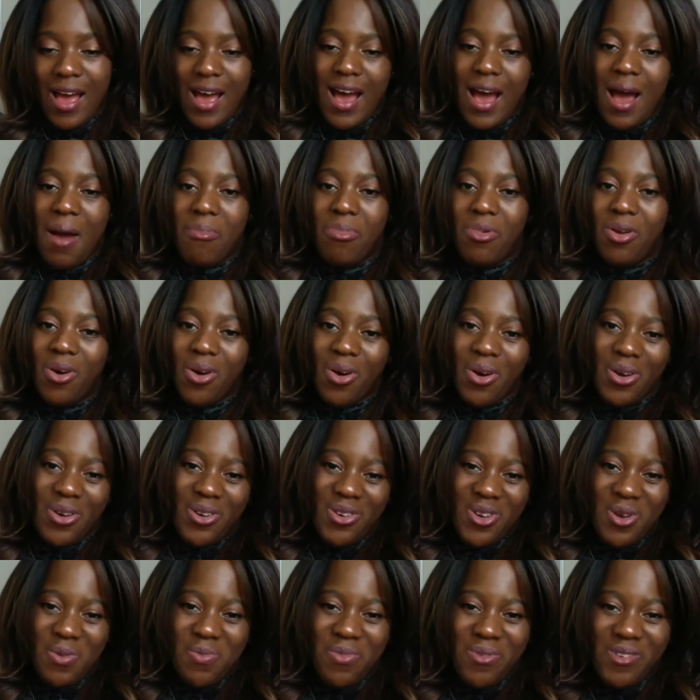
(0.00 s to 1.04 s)
I'm not going
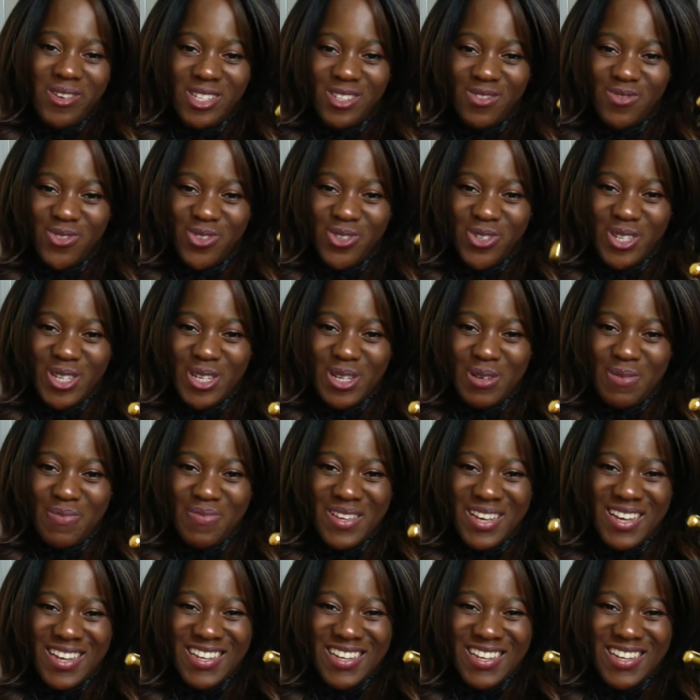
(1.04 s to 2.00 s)
to open this for you